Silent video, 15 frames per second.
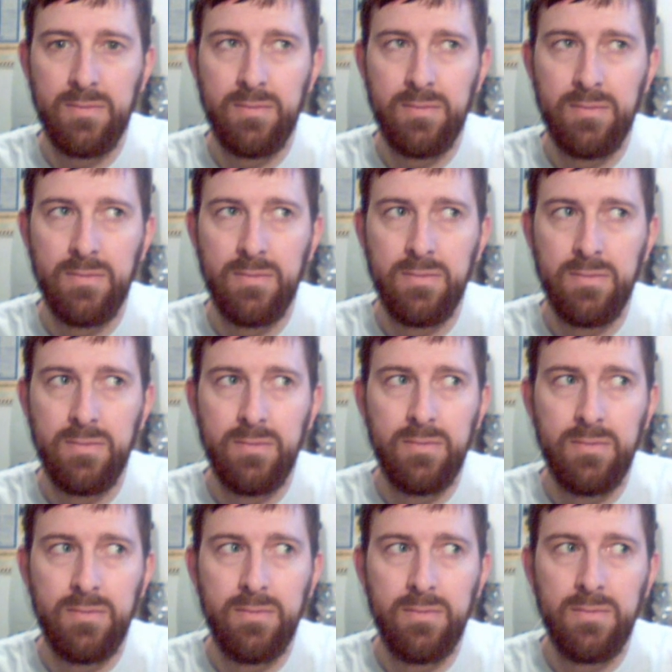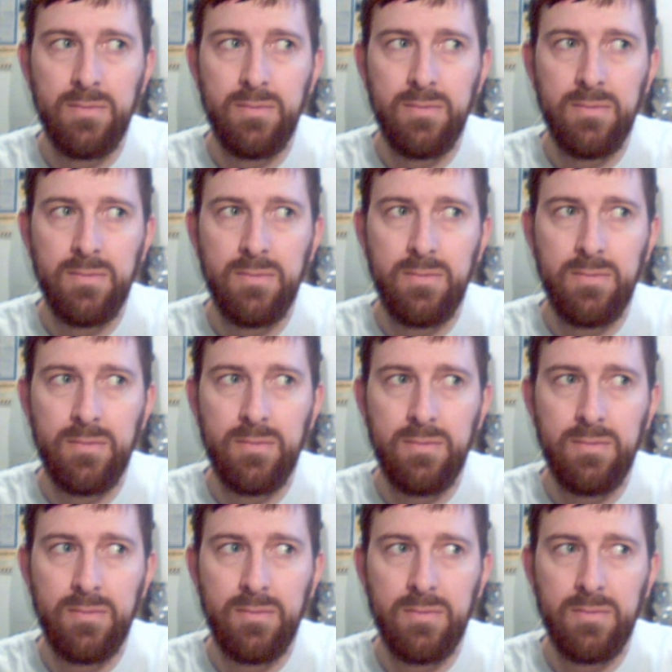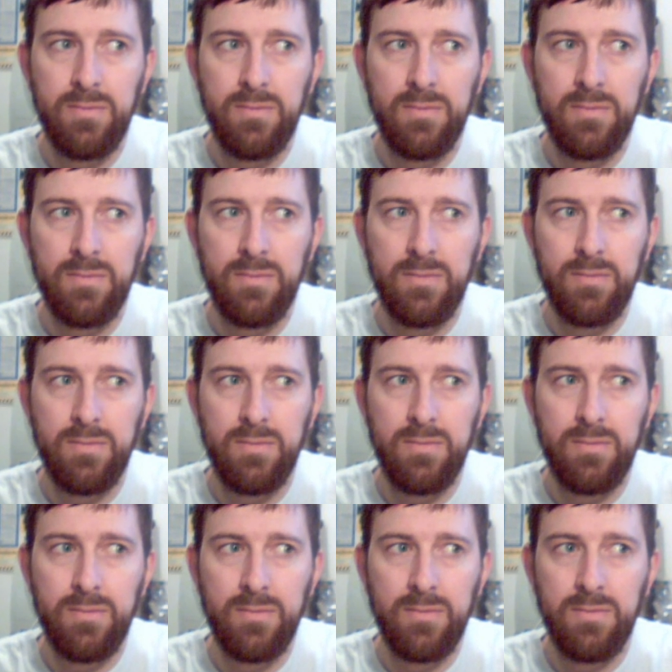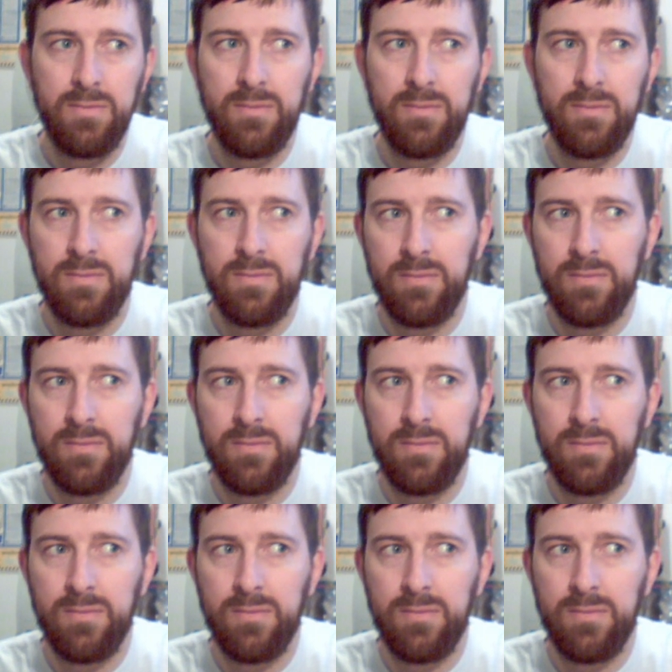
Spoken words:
[no speech]